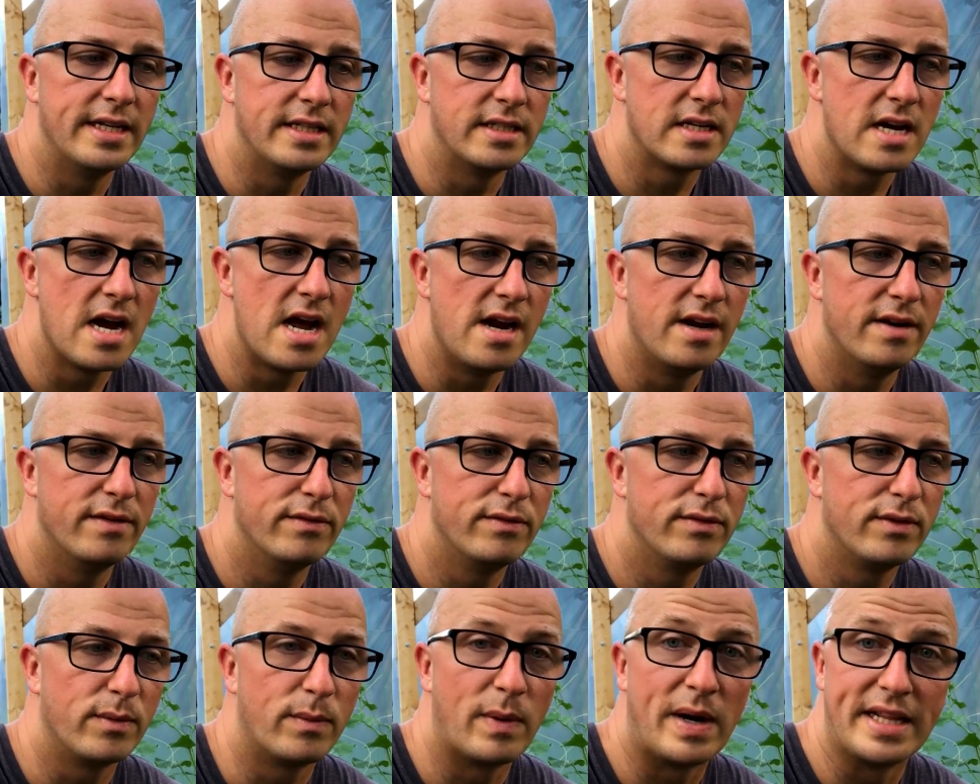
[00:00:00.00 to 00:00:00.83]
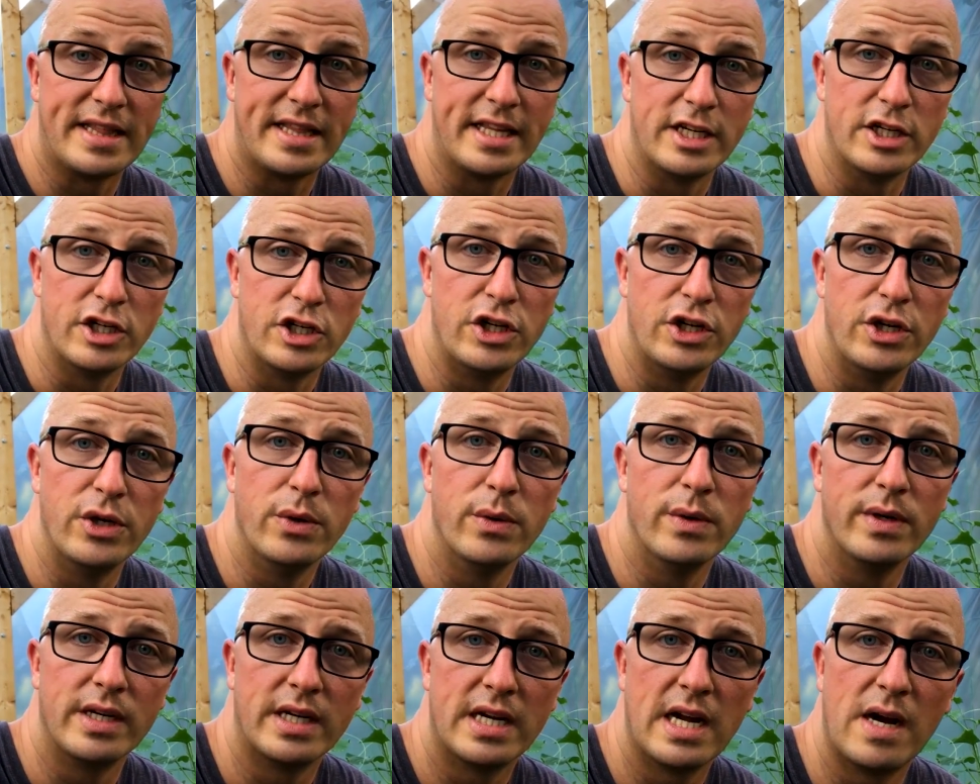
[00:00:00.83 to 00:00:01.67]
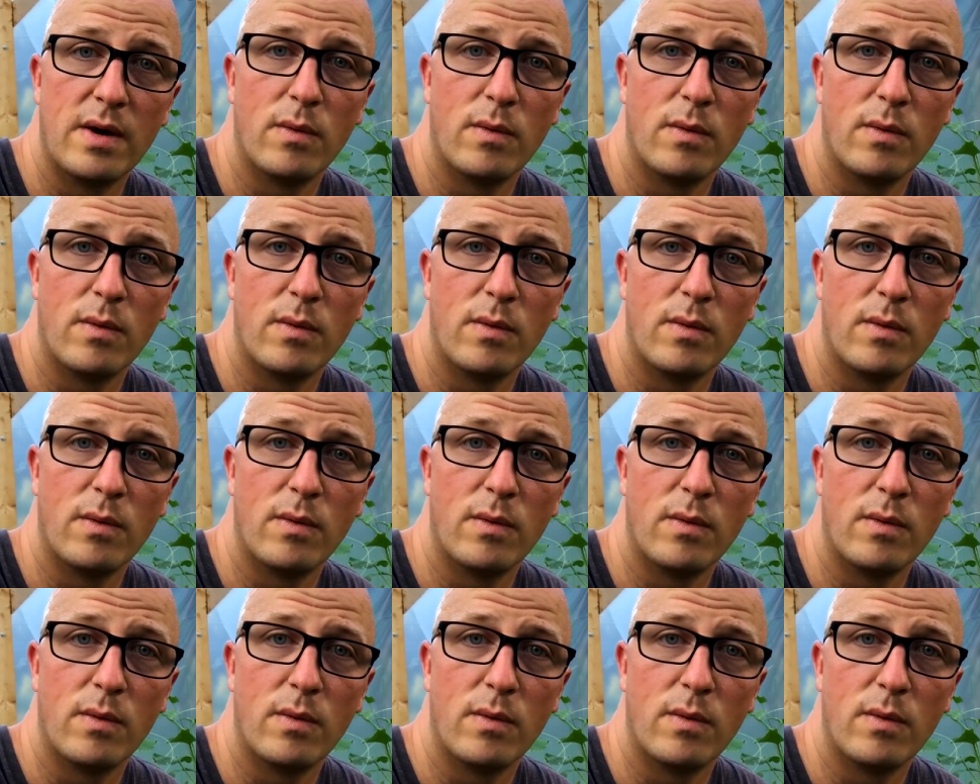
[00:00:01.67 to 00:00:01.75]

it's kind of the right thing to do and